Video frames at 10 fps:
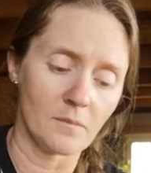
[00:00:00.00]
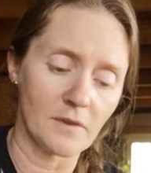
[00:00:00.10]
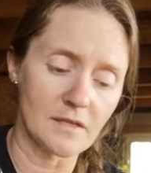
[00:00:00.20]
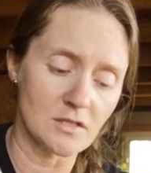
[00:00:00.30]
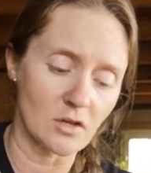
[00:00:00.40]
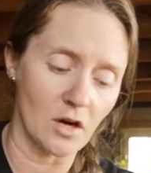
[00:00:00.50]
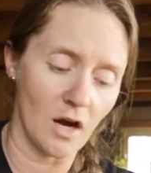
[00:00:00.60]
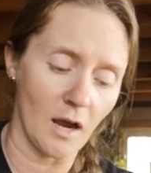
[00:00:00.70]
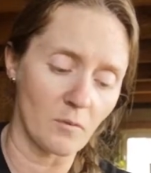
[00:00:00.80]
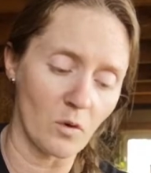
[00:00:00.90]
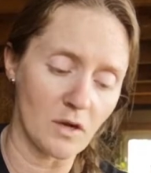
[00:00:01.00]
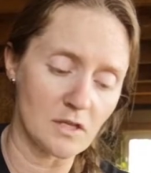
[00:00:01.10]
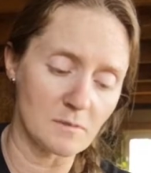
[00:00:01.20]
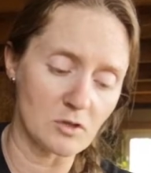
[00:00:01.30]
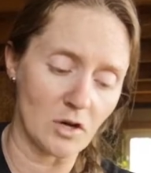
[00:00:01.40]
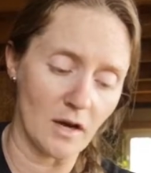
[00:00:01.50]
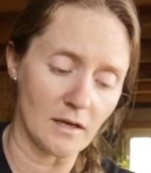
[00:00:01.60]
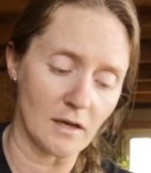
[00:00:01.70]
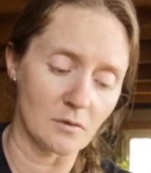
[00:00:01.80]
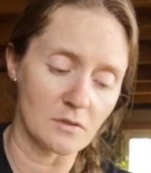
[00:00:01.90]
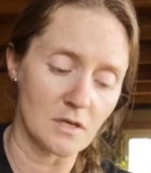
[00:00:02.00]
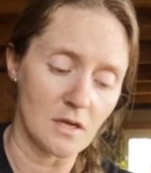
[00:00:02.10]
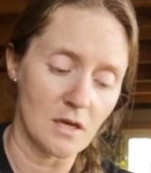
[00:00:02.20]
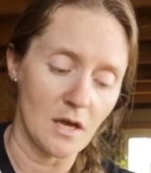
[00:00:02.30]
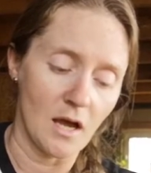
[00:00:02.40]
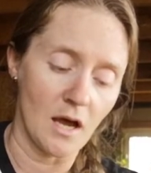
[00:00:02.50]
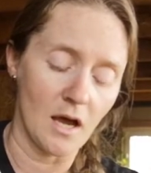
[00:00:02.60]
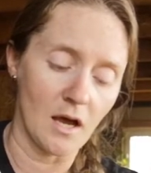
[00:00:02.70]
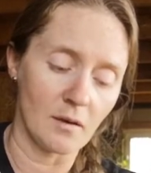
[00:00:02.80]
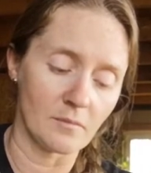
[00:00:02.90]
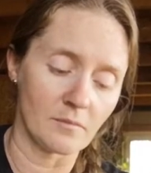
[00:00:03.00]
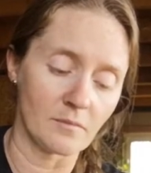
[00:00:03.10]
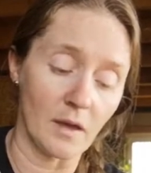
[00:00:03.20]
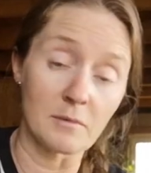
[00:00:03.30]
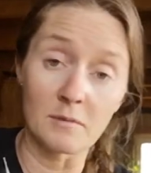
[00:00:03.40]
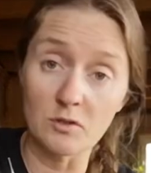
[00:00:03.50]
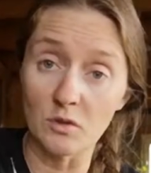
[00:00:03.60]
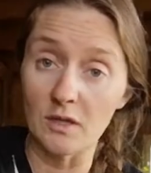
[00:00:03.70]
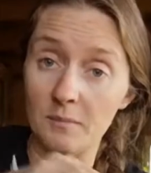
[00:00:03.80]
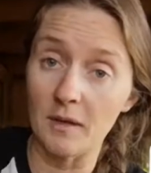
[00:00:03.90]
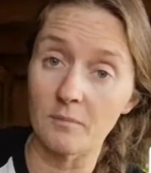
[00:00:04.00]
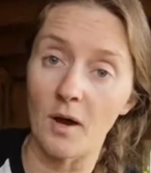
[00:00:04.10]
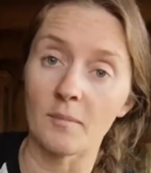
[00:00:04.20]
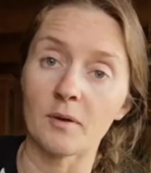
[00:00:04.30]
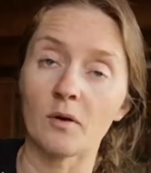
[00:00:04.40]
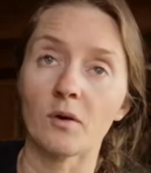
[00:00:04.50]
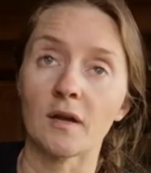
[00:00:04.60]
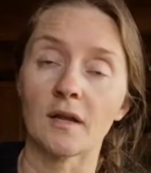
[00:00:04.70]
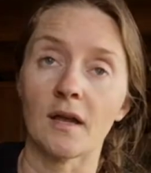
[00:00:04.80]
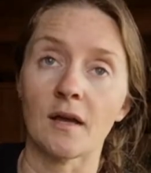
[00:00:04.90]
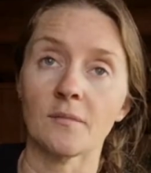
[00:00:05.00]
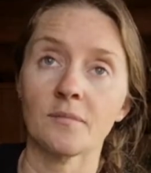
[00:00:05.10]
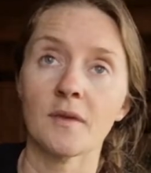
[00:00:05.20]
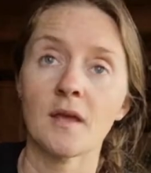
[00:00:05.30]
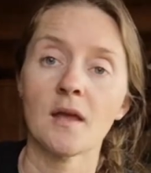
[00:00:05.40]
this year I'm going to be trying out, I'm going to be doing the pink popping corn again.